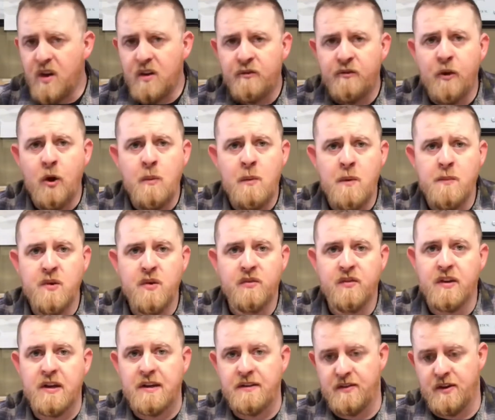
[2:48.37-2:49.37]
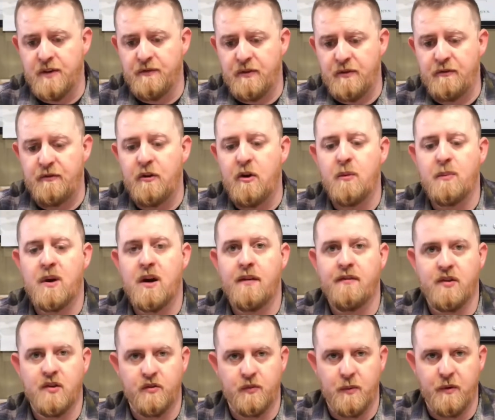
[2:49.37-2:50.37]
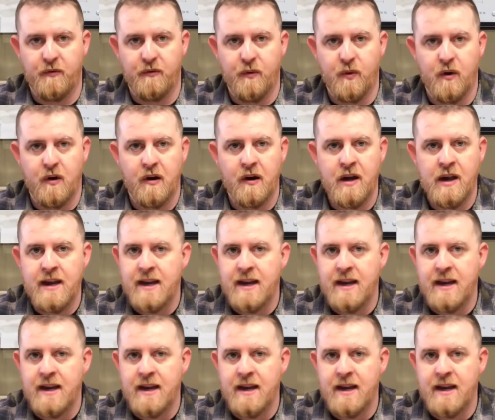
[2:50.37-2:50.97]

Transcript: I'm using is a different foam than I've used before.